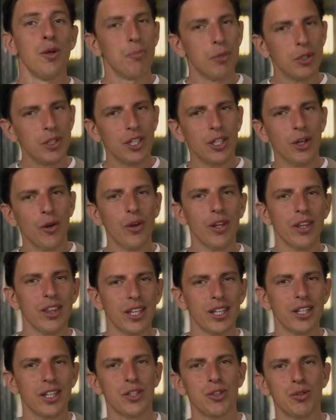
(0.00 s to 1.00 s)
But the only
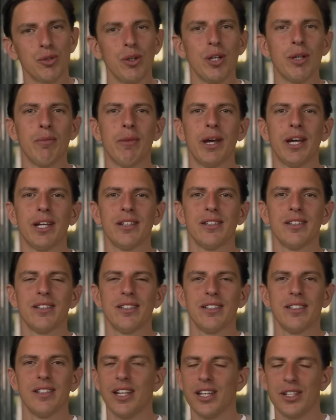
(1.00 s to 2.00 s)
thing that truly
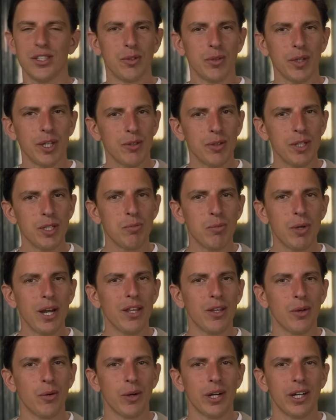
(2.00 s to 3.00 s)
matters is to increase
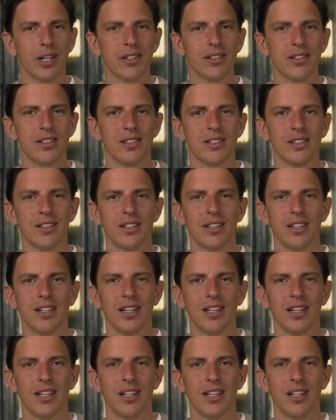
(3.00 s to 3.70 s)
brand awareness.